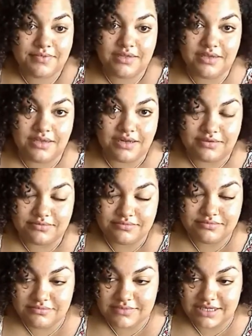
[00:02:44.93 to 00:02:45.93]
you know,
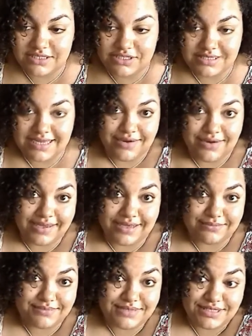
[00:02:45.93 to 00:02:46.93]
it's just how I
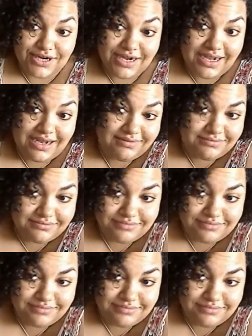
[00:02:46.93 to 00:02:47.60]
am. Sorry.